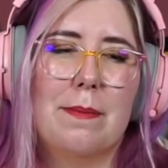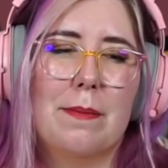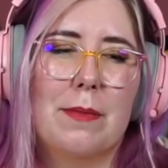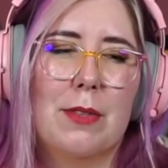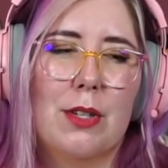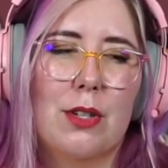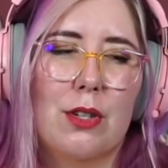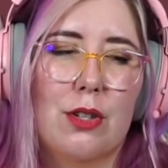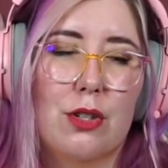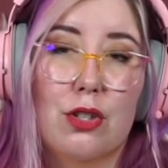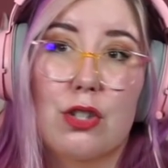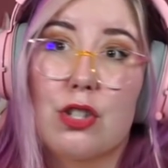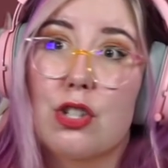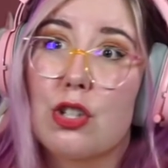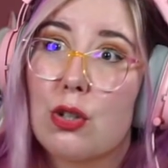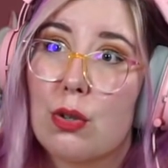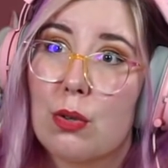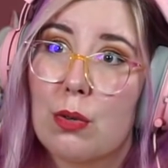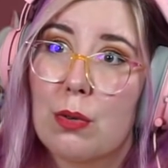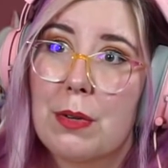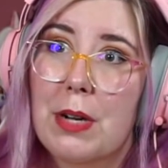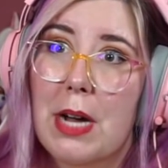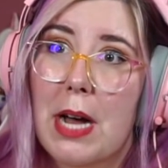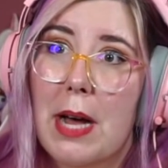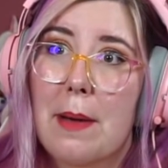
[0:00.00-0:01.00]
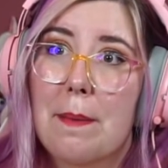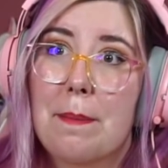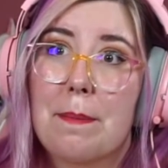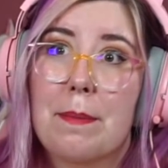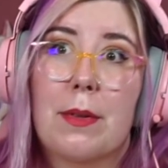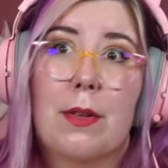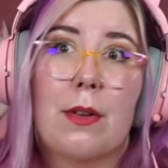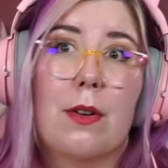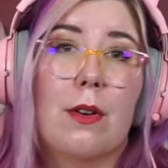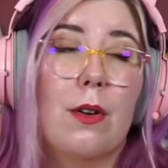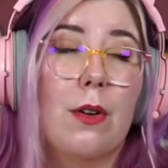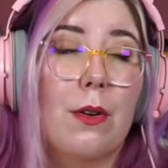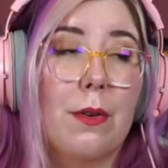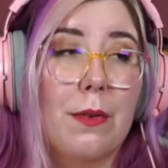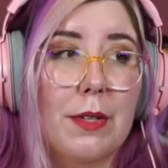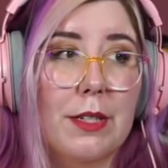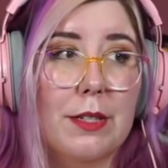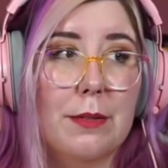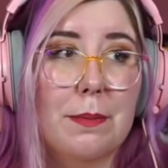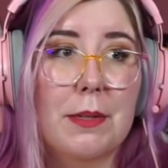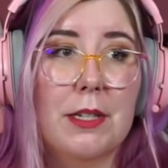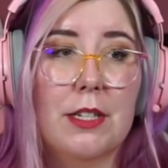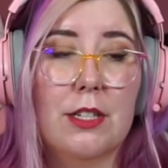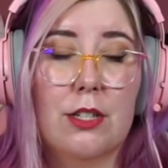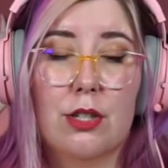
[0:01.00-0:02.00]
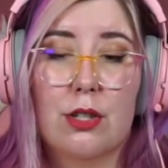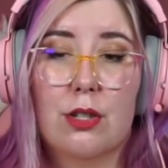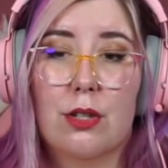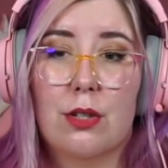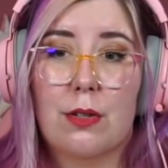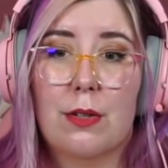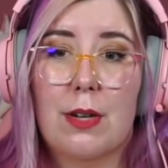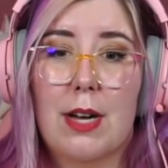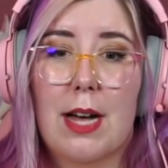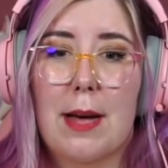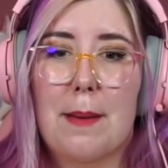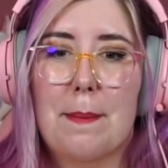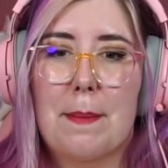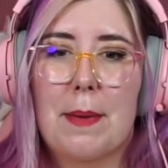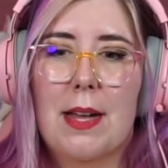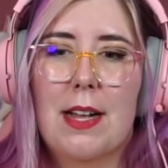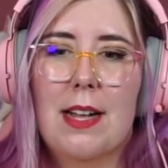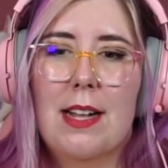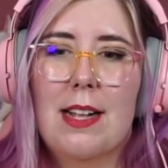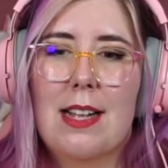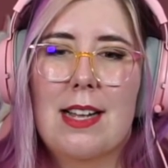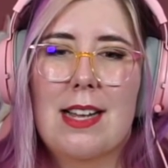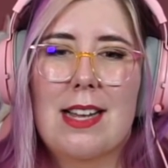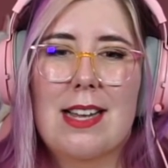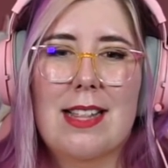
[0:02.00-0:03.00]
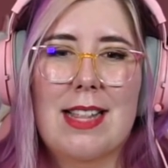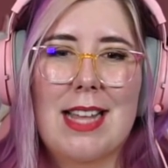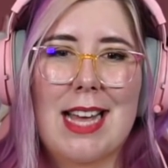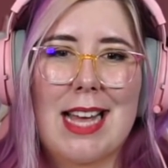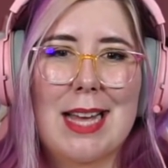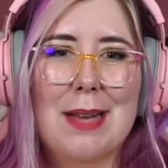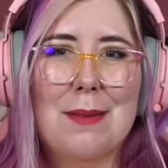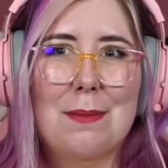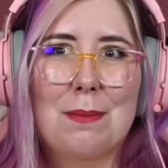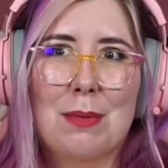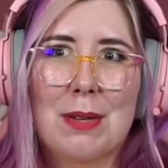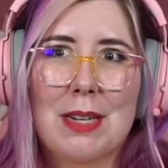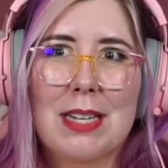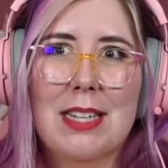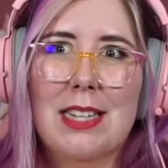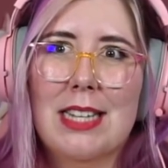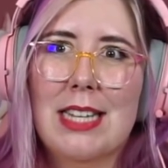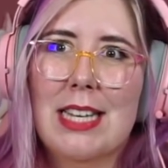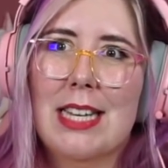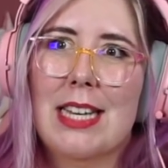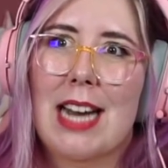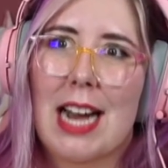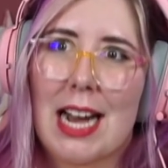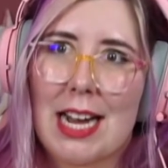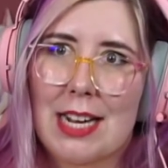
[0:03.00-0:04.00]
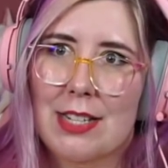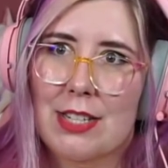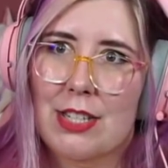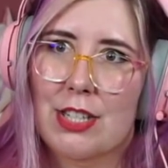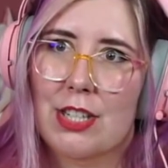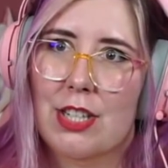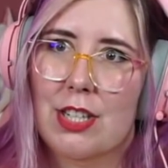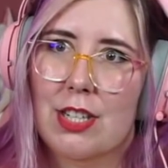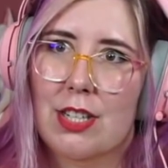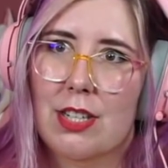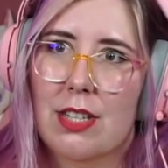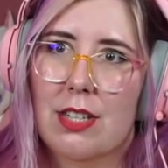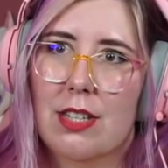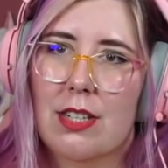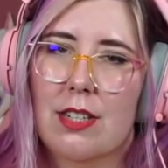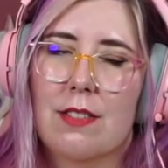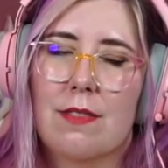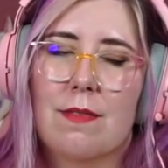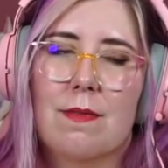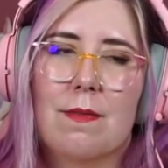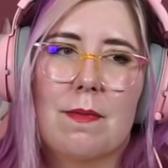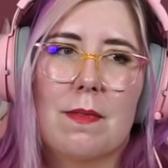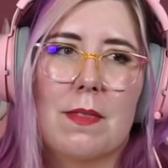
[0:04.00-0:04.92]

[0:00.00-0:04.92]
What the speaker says: you're a screw up, you'll always be a screw up. It really got to her.